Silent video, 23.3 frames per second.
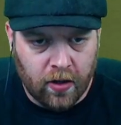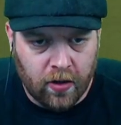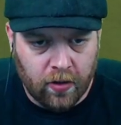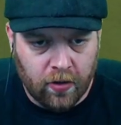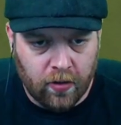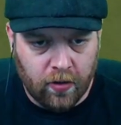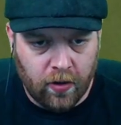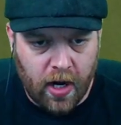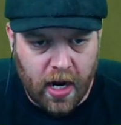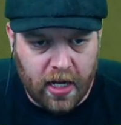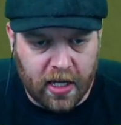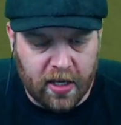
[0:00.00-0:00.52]

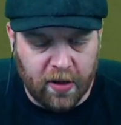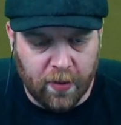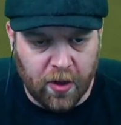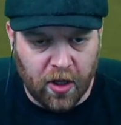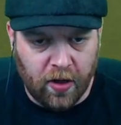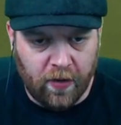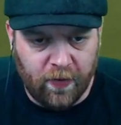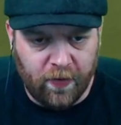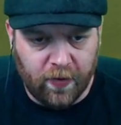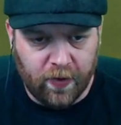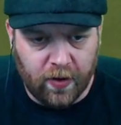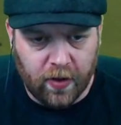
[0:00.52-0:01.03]

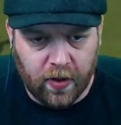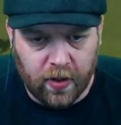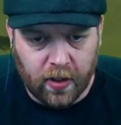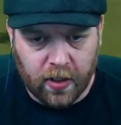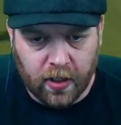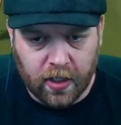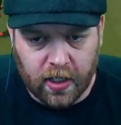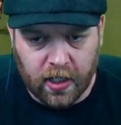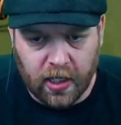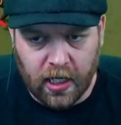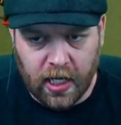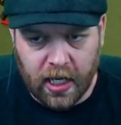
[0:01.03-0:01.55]
Rakimov.
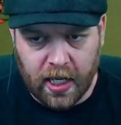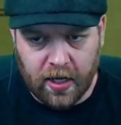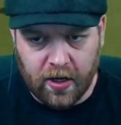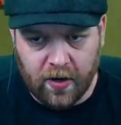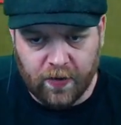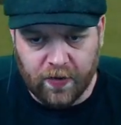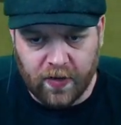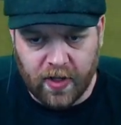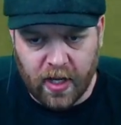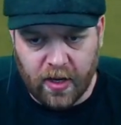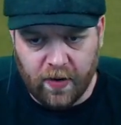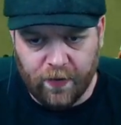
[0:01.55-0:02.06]
Can lay it
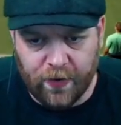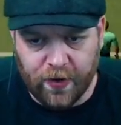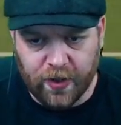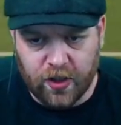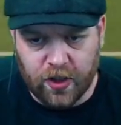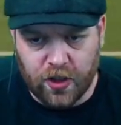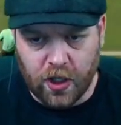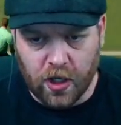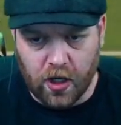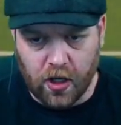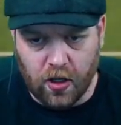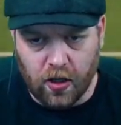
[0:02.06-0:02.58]
off now for
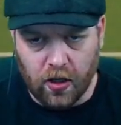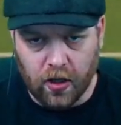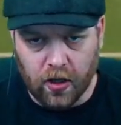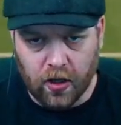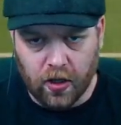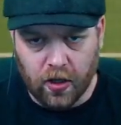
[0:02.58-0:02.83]
Zhang.